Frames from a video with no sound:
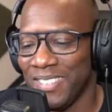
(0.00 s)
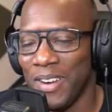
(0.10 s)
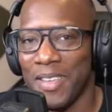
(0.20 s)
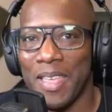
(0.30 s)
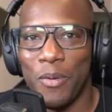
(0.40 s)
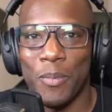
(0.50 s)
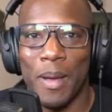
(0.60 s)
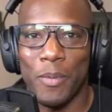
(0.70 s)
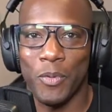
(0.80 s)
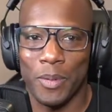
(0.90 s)
right, that one
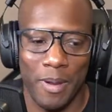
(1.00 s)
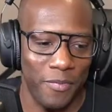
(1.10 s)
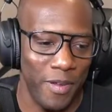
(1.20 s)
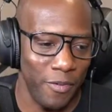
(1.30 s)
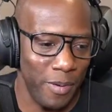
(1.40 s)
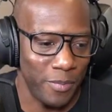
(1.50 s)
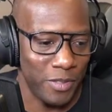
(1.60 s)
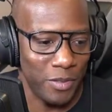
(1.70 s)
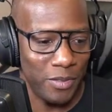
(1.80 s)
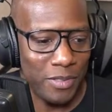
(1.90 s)
might be one of my favorite
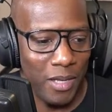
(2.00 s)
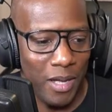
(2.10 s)
episodes